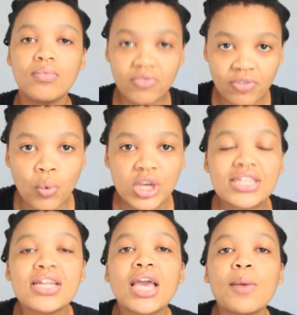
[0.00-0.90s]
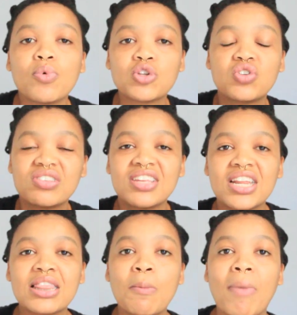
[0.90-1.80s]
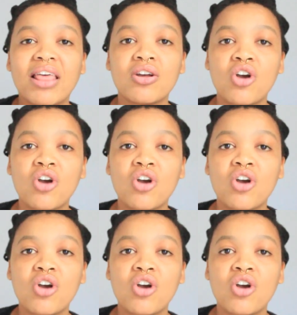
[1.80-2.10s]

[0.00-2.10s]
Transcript: the Western Cape was considered the mother